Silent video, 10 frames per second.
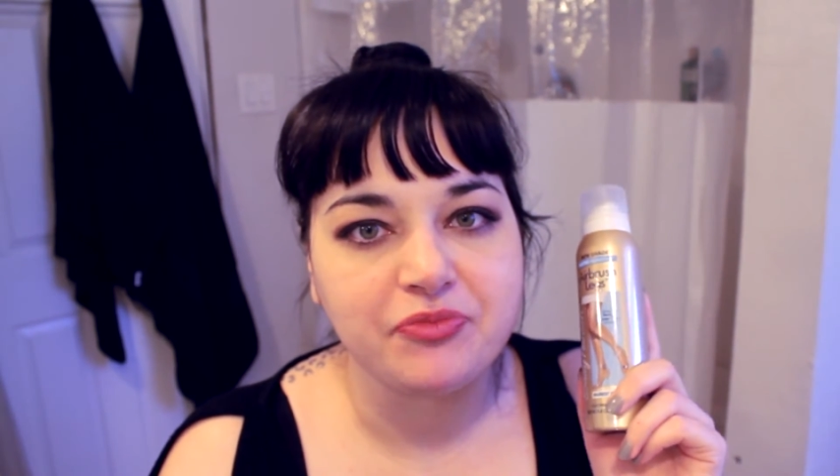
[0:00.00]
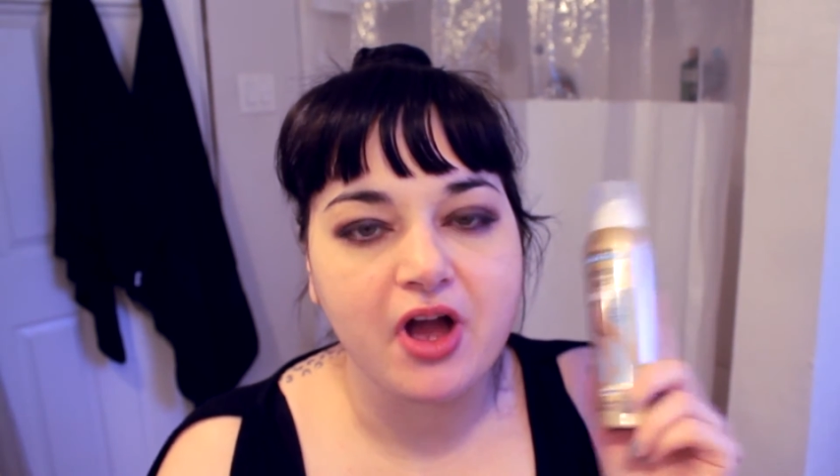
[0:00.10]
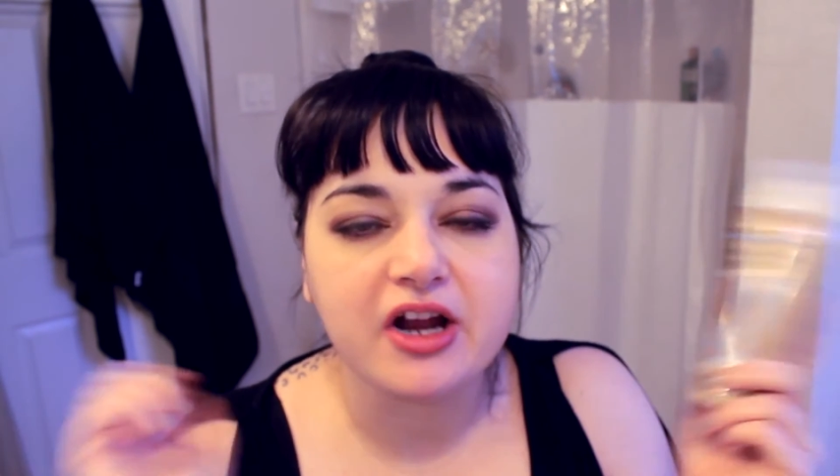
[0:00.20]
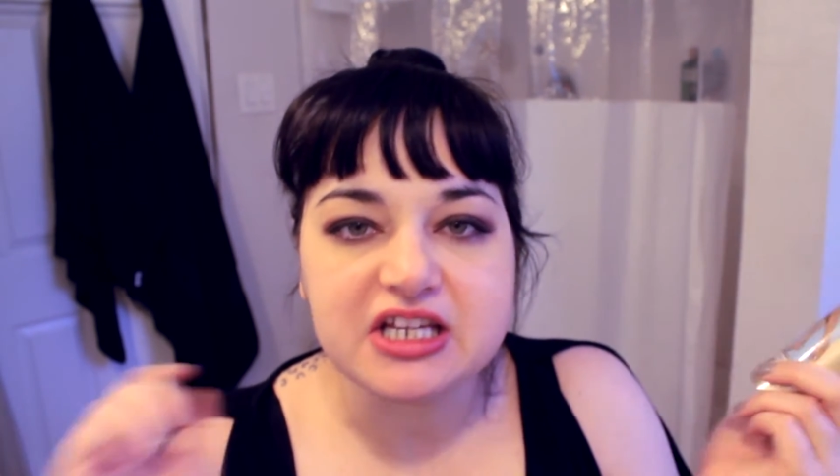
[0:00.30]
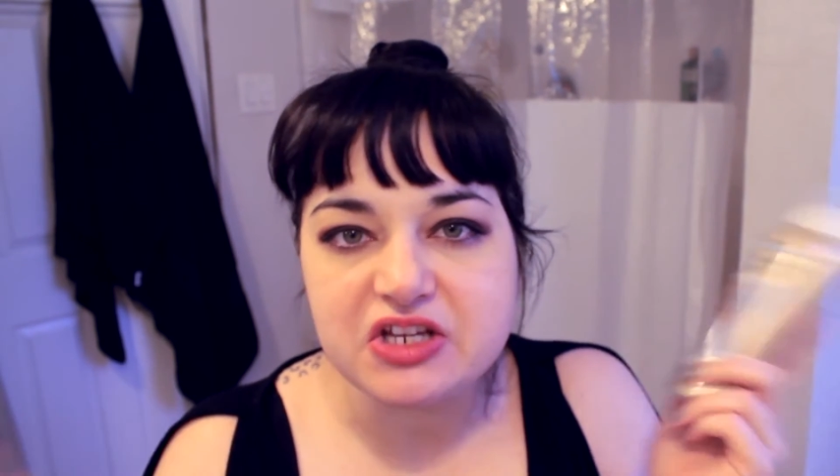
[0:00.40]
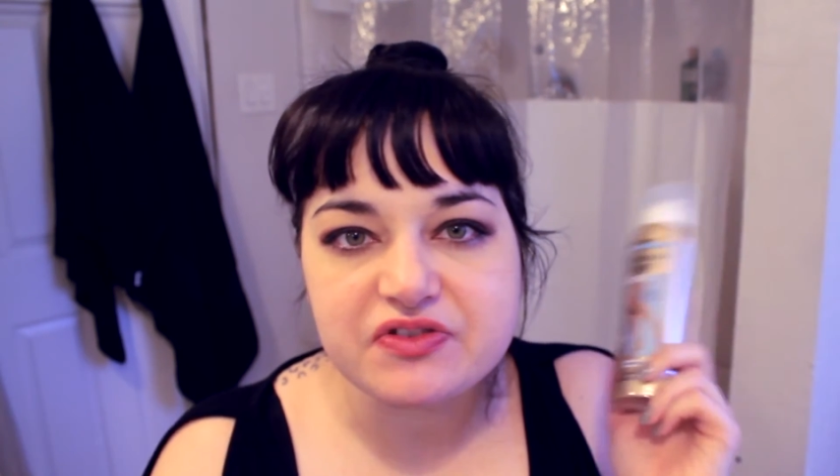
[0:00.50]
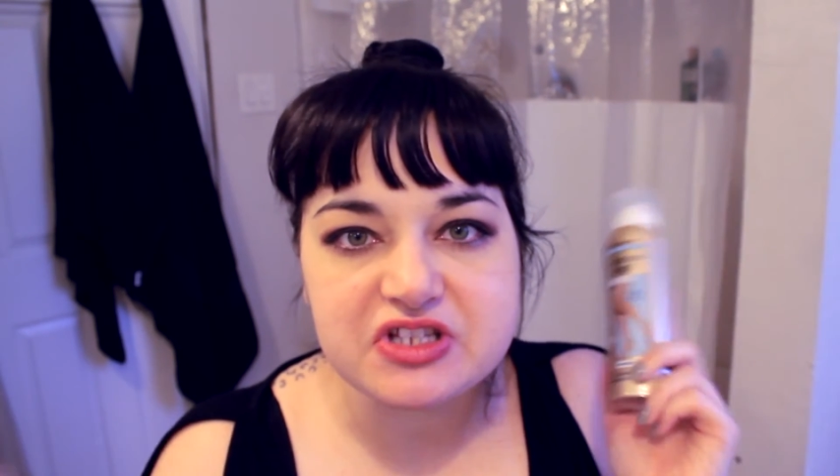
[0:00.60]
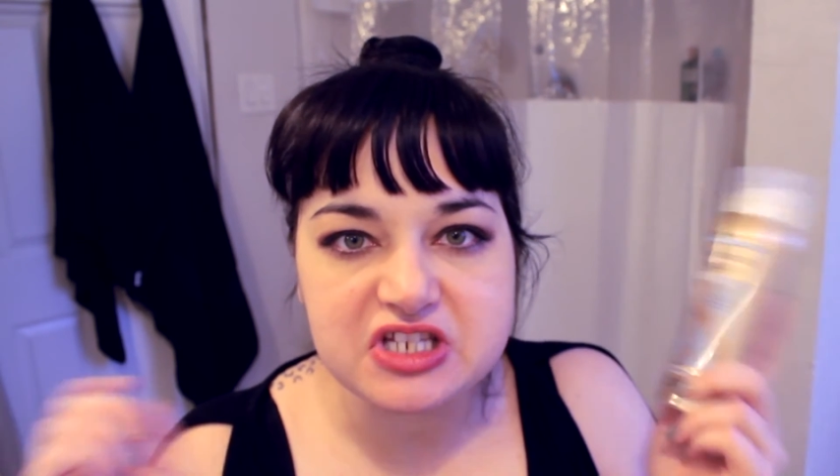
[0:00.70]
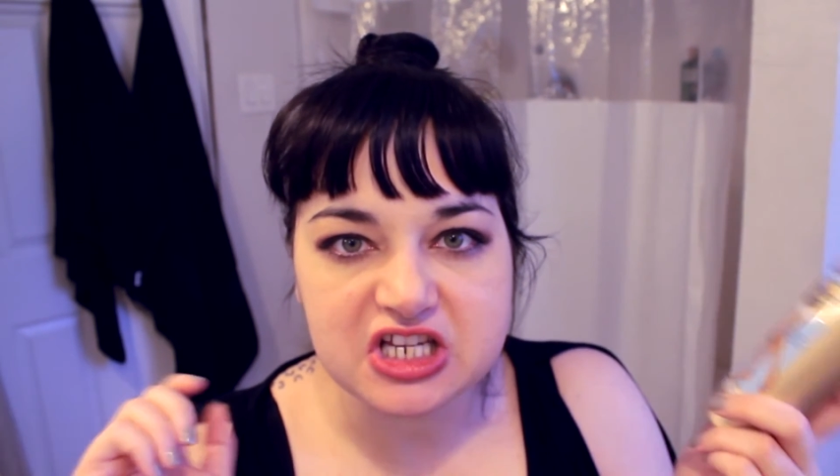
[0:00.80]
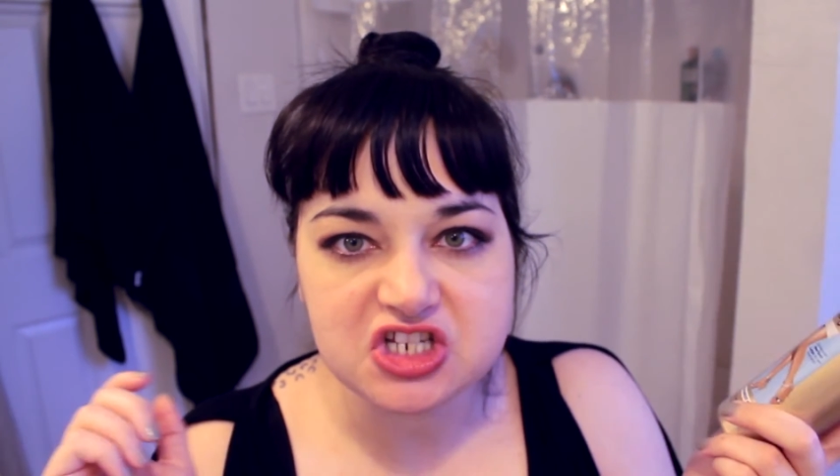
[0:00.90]
uneven
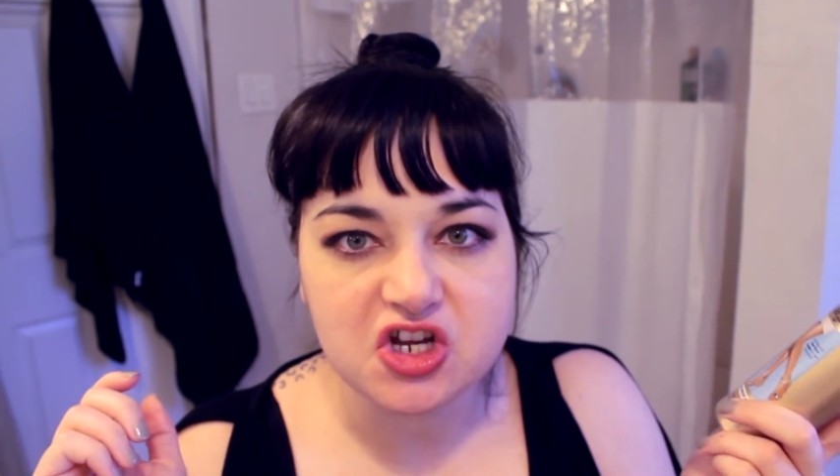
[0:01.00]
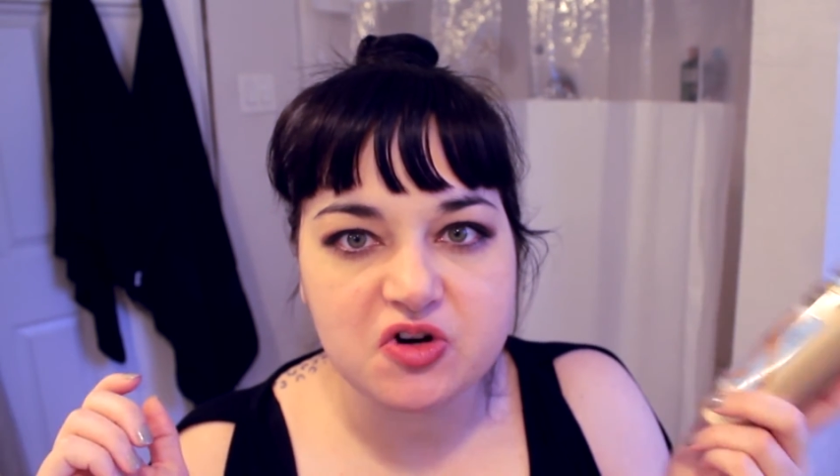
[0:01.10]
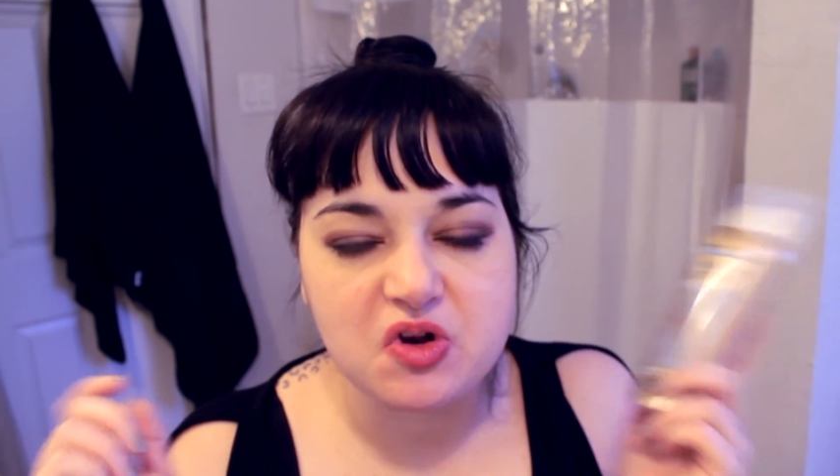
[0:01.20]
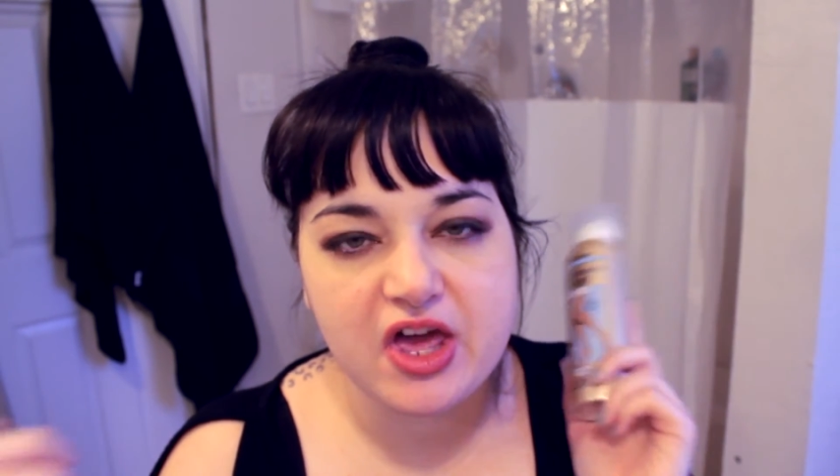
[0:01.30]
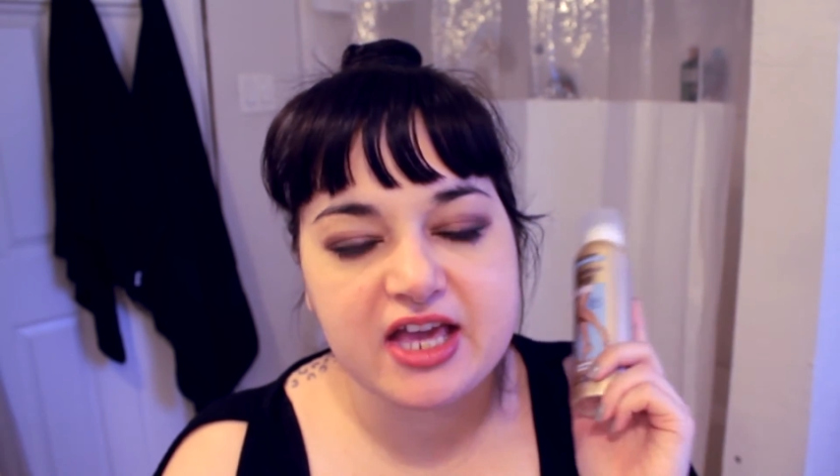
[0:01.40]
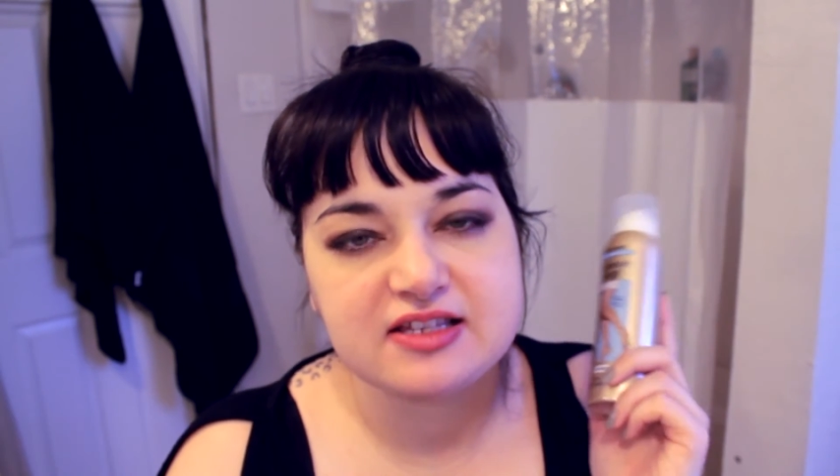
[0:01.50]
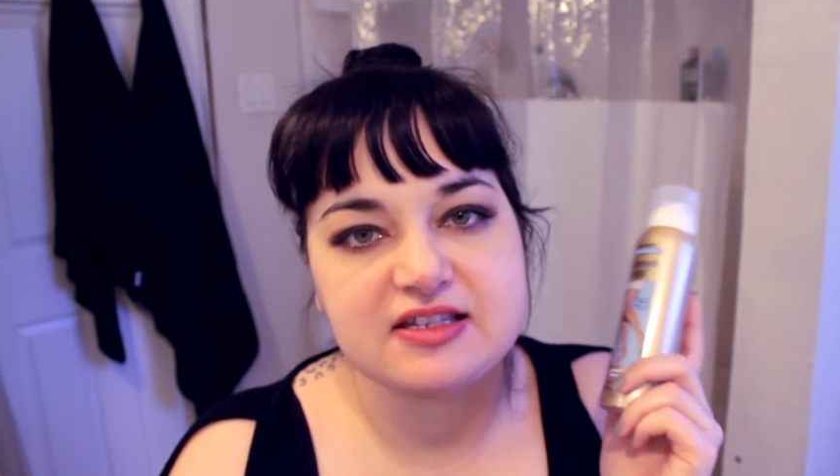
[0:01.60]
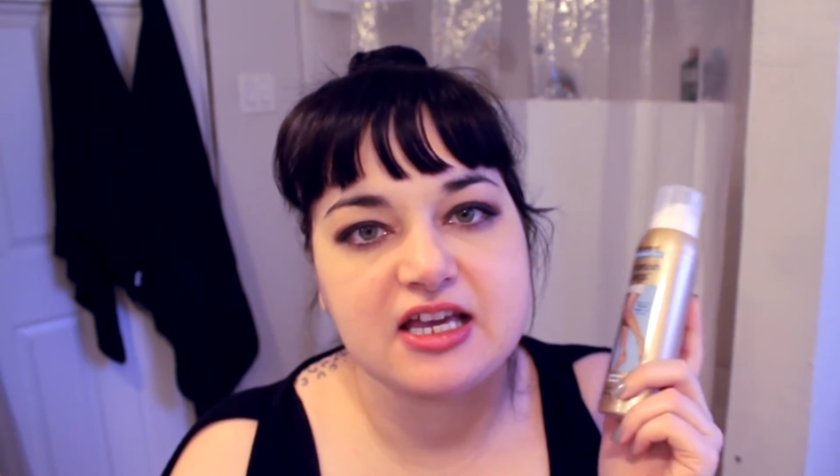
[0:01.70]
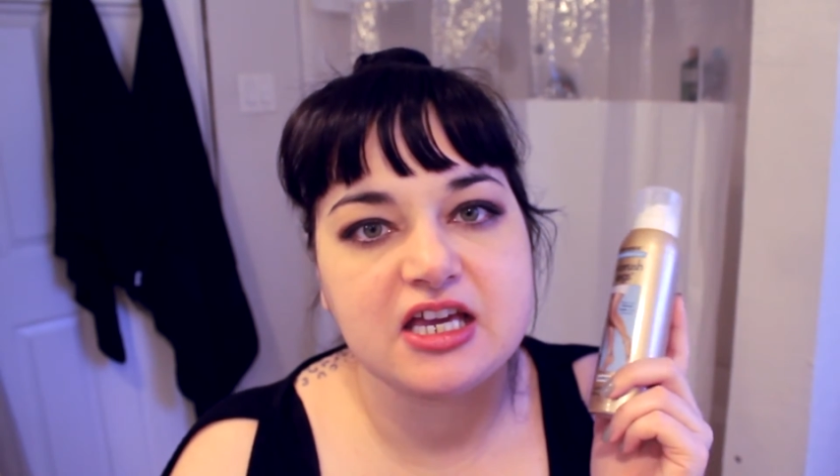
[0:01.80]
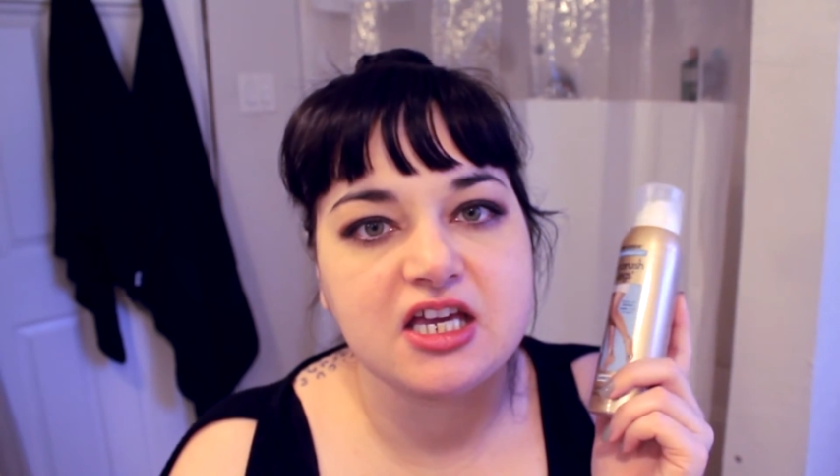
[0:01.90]
skin tone, like
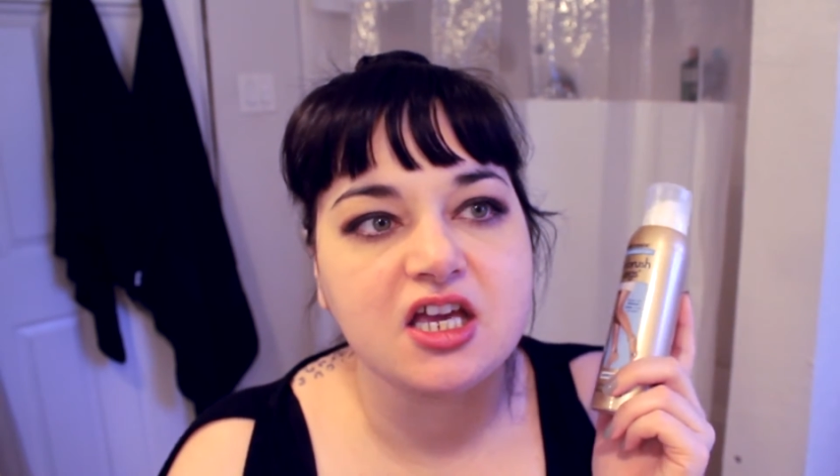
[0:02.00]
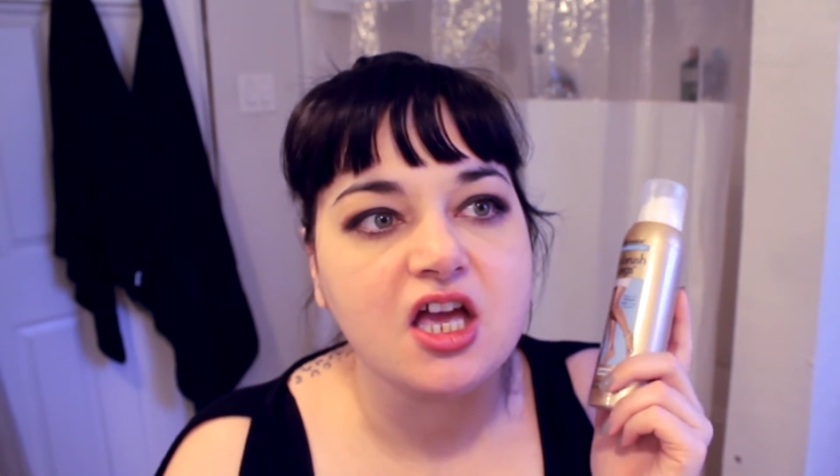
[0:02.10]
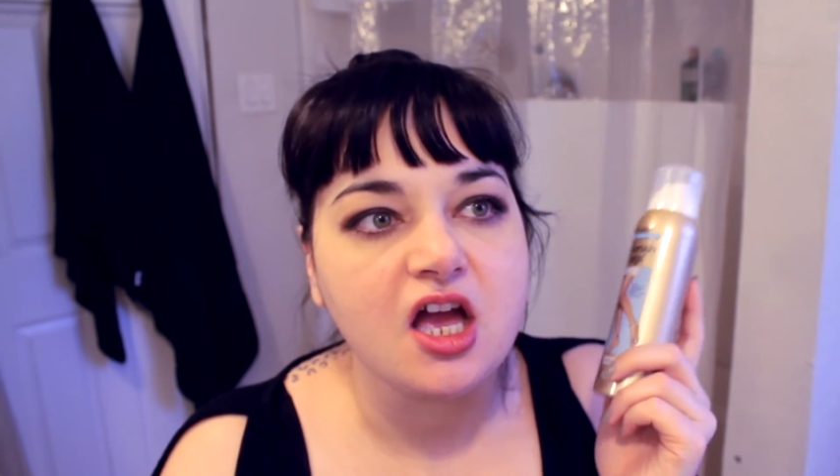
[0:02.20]
say